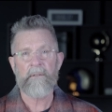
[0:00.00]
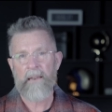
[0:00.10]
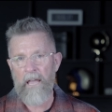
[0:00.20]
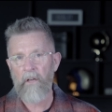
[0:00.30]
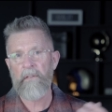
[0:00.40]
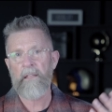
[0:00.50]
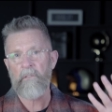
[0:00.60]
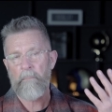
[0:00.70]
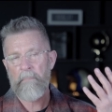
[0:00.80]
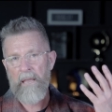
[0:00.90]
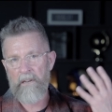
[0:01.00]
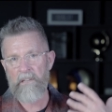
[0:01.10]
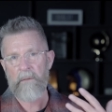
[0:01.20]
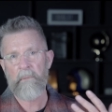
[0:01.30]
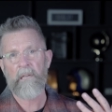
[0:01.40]
now that the
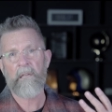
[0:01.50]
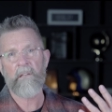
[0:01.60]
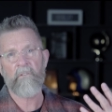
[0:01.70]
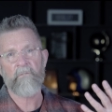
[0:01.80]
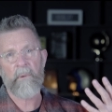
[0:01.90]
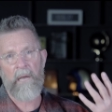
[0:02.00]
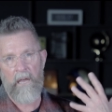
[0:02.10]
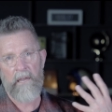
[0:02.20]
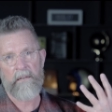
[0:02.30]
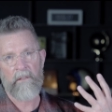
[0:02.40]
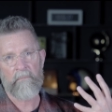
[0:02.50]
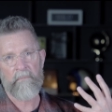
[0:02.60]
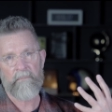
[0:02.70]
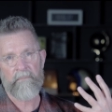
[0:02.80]
pandemic is behind them.